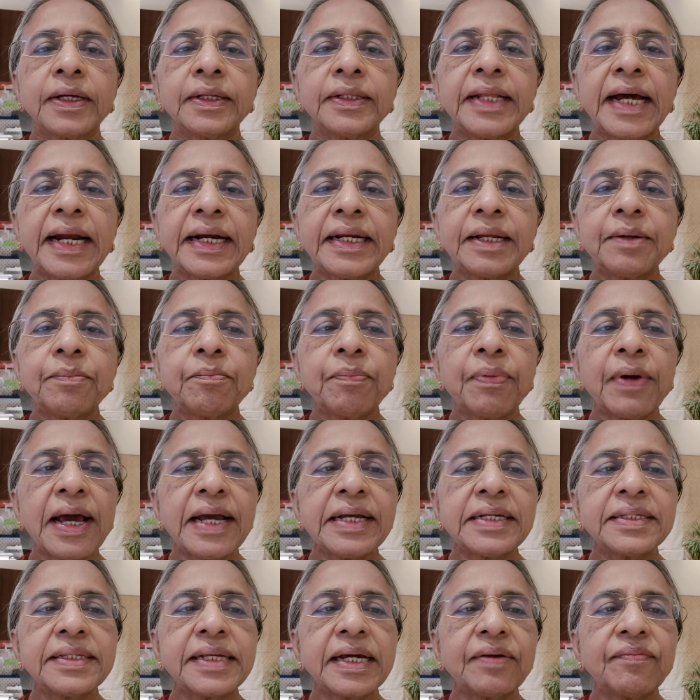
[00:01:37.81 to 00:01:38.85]
That
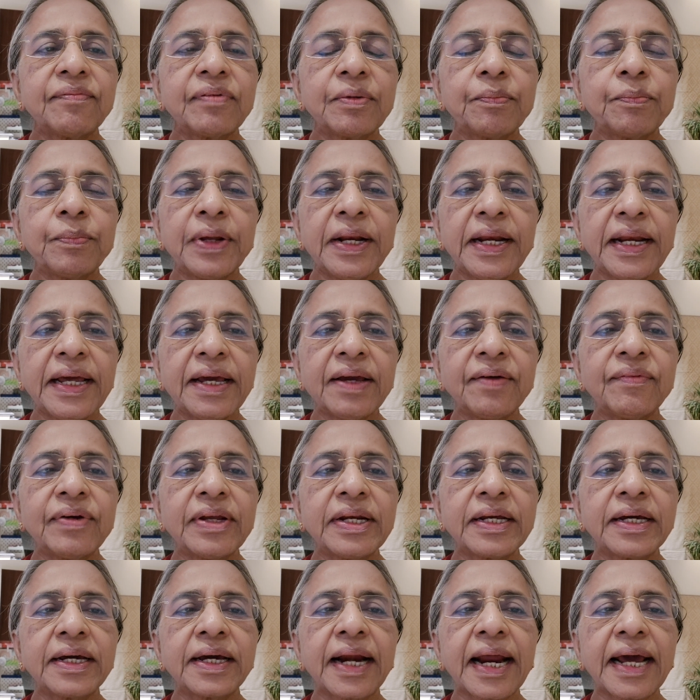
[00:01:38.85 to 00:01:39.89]
implies that we believe
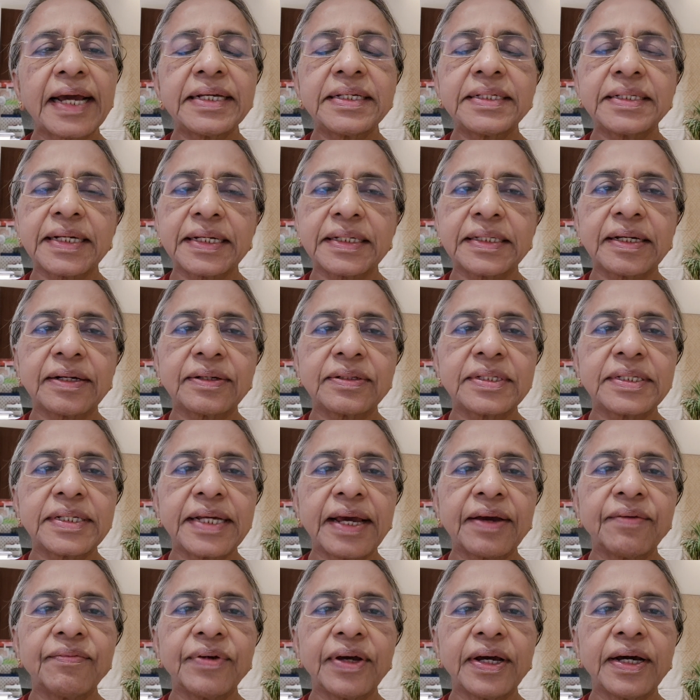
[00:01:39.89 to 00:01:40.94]
in Christ as our
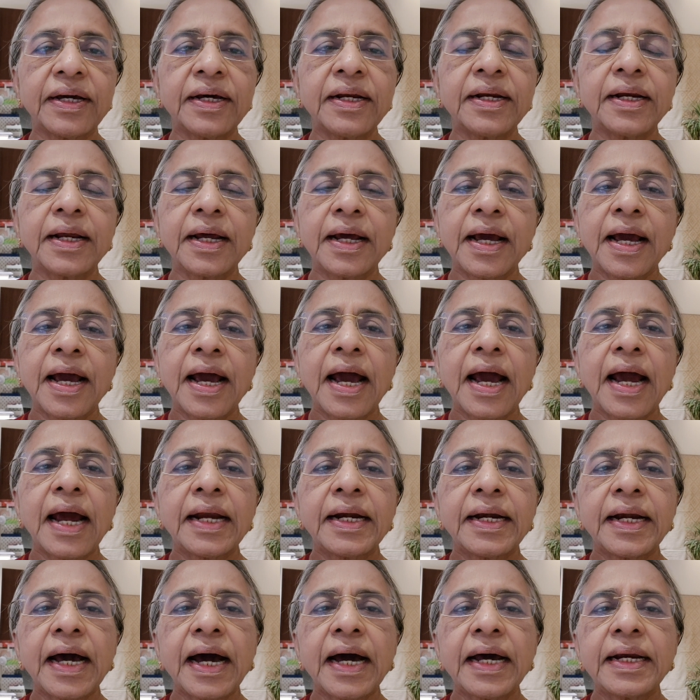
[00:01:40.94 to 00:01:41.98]
Savior
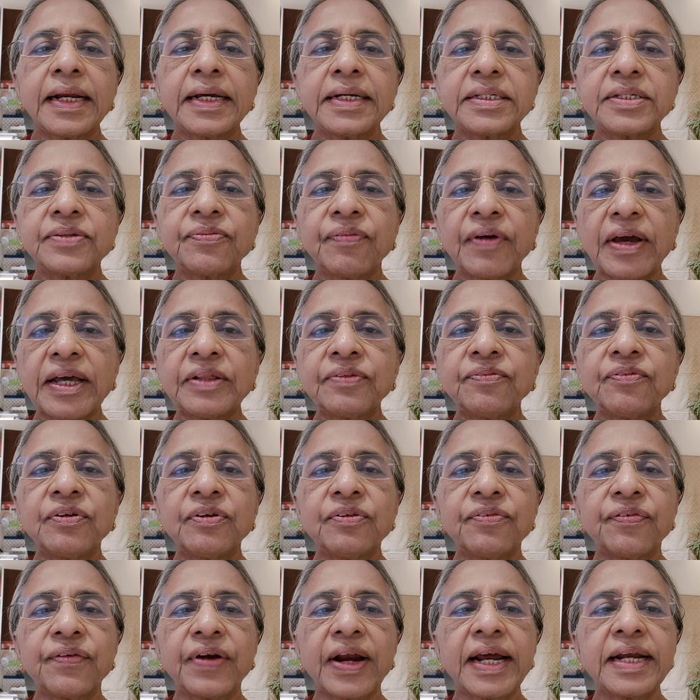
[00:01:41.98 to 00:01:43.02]
and are His faithful
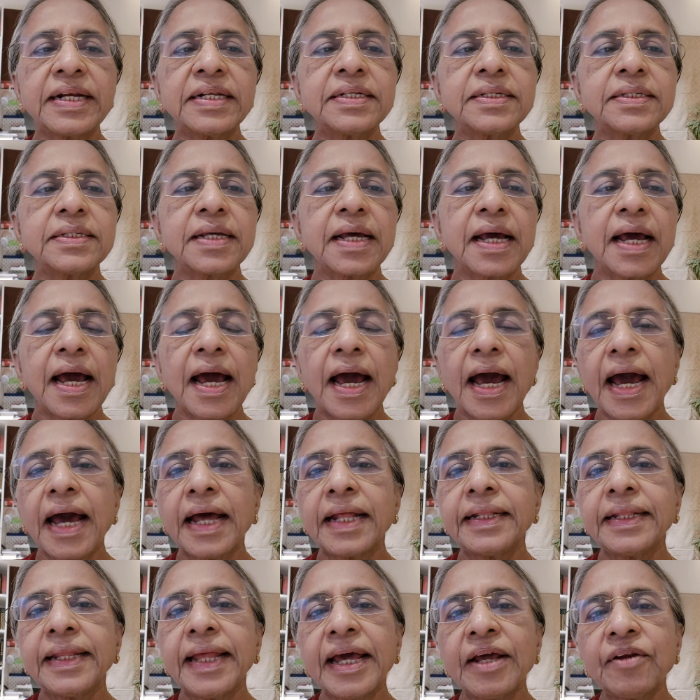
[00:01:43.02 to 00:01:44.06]
friends
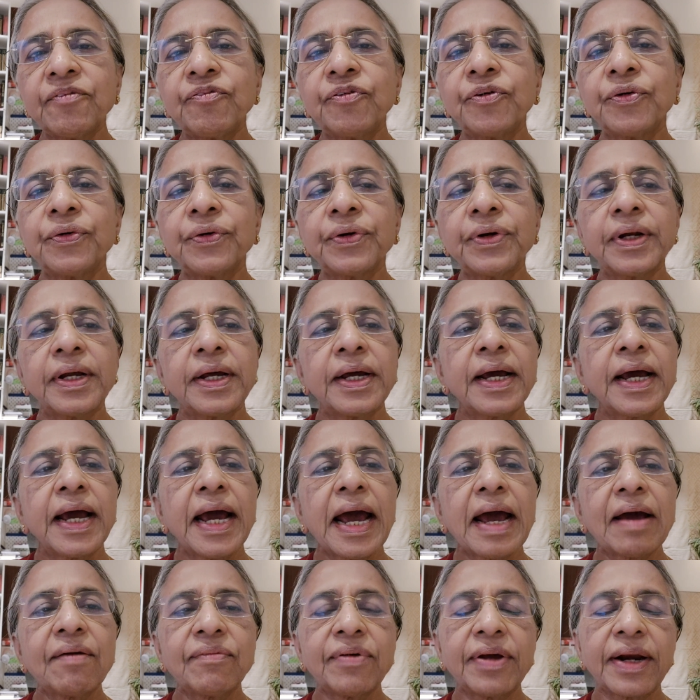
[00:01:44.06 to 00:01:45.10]
and therefore
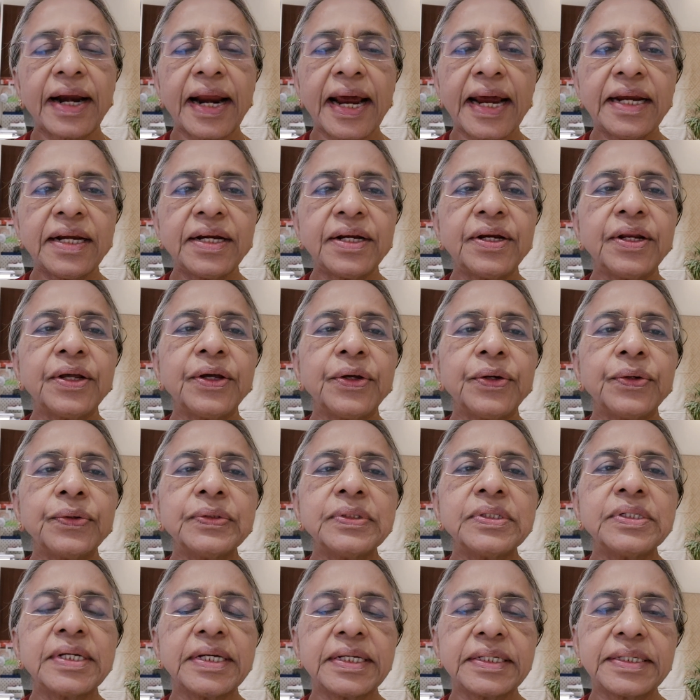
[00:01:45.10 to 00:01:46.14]
have a right to
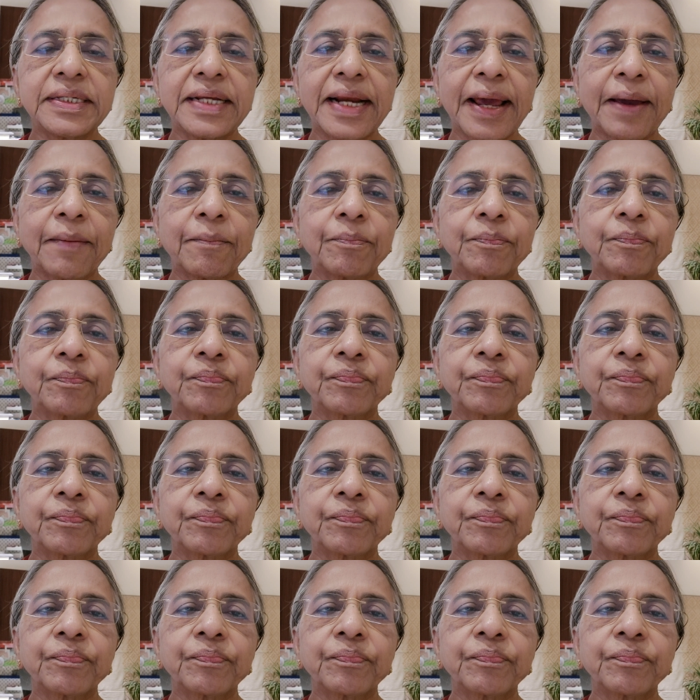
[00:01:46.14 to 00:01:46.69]
use His name.